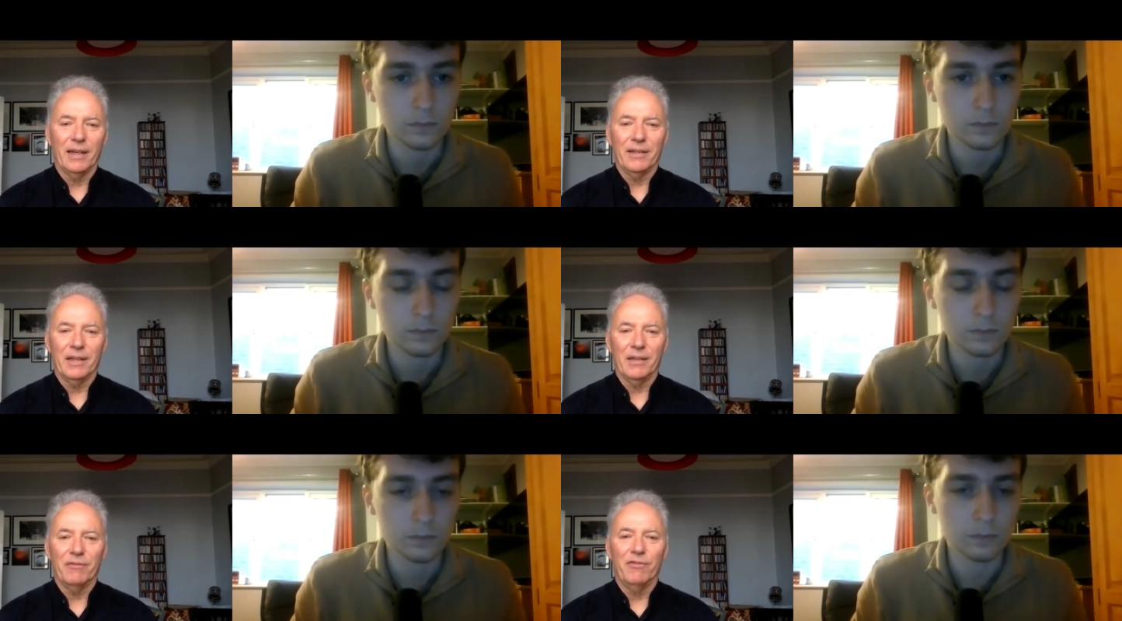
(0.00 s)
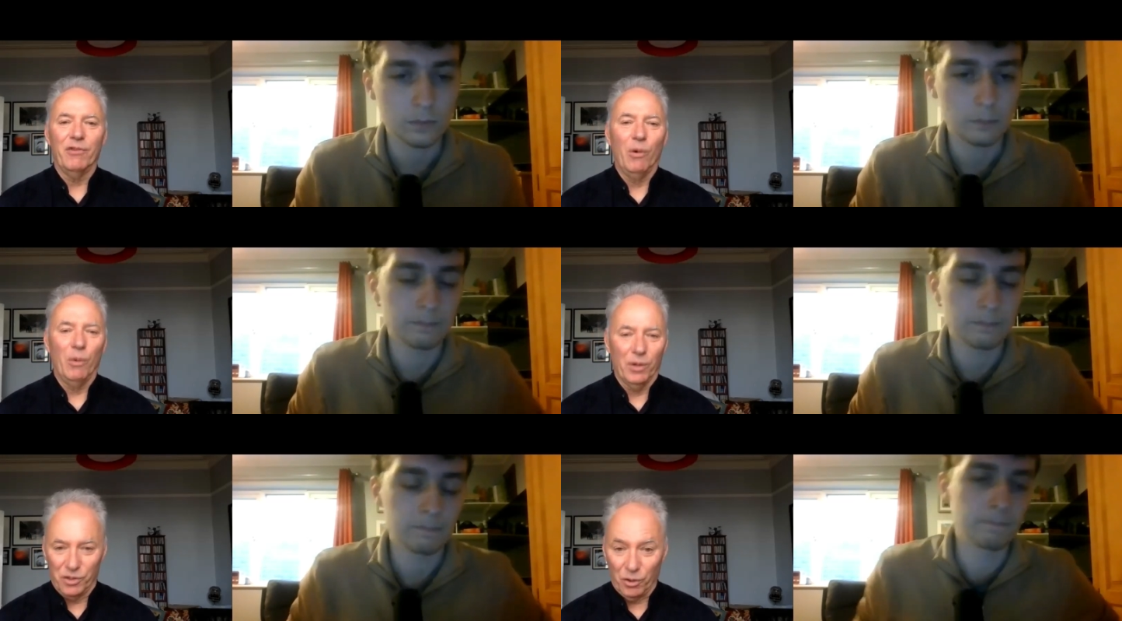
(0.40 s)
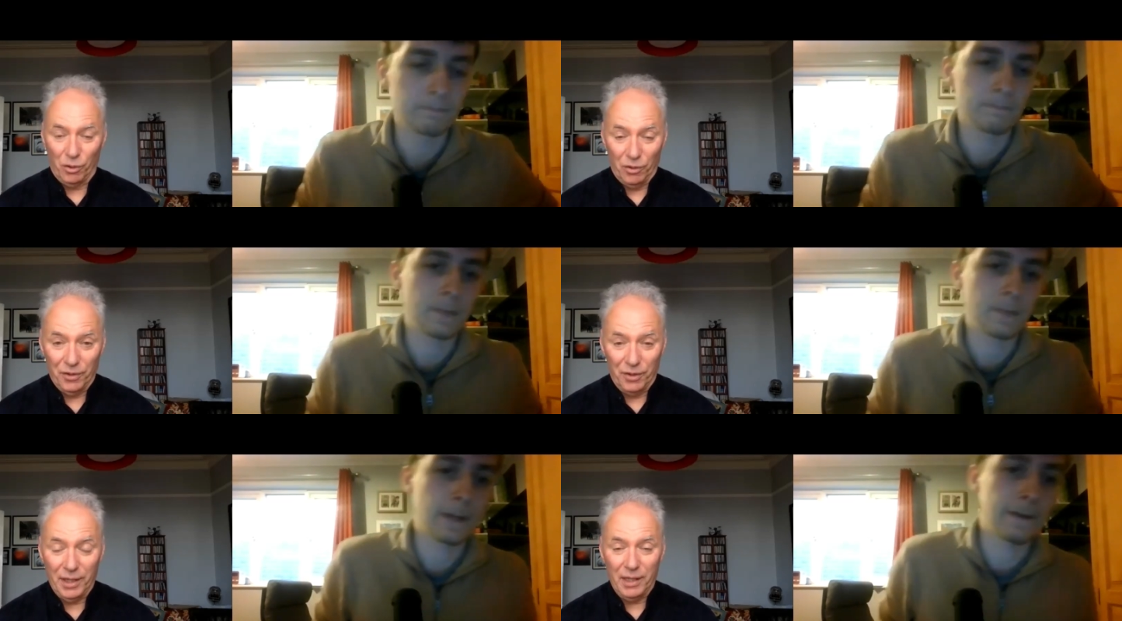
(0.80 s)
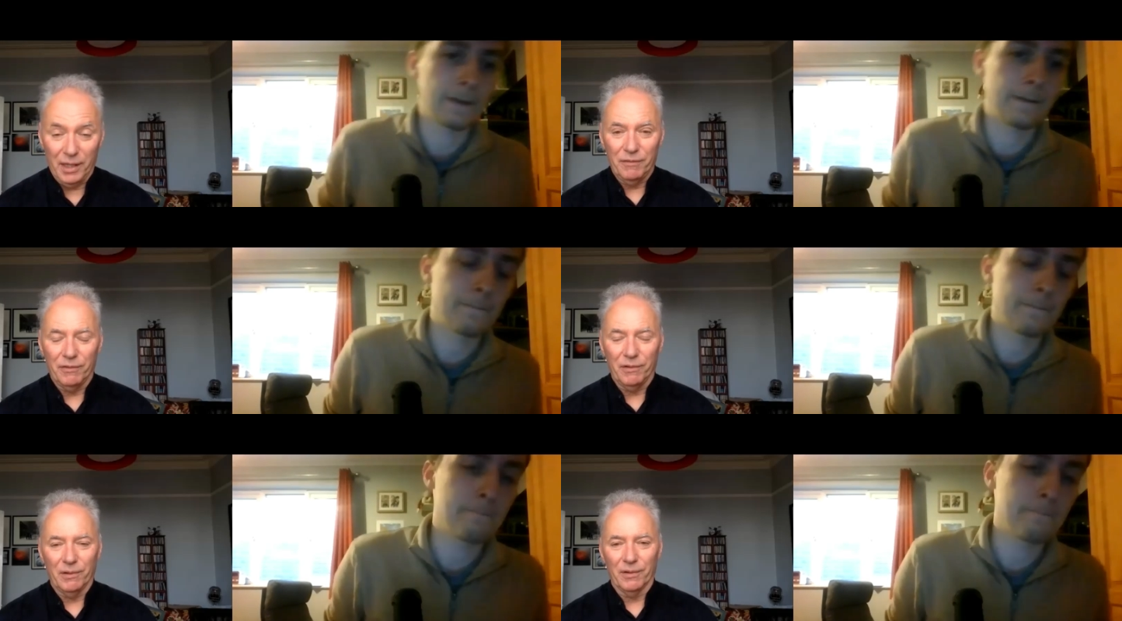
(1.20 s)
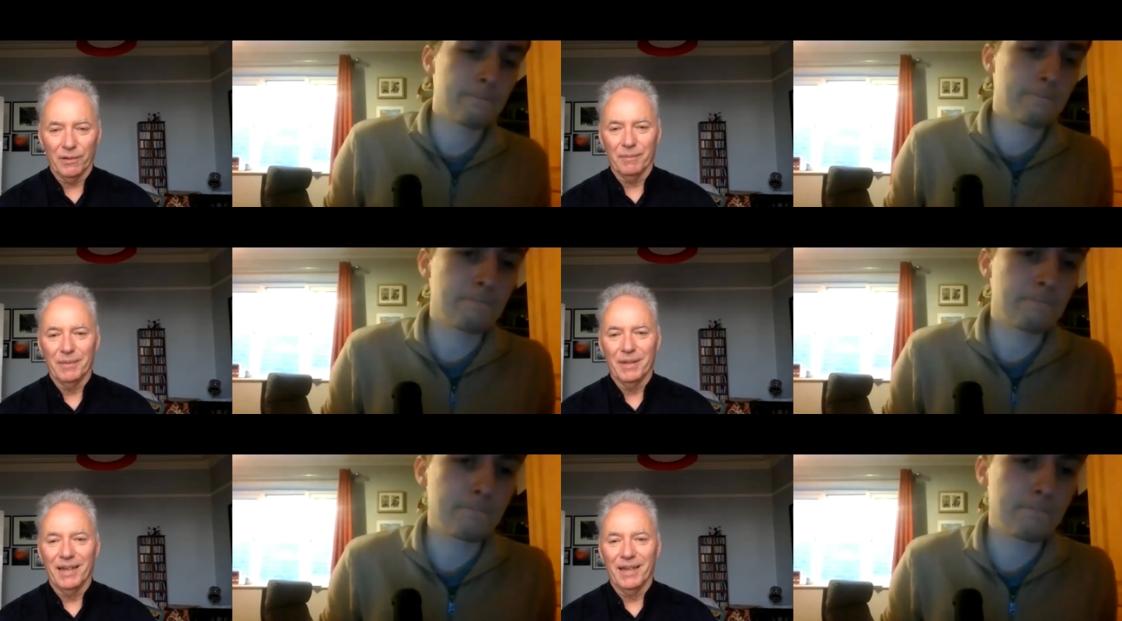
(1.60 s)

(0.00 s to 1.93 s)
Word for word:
Speaker 1: I think forwards or the need for them.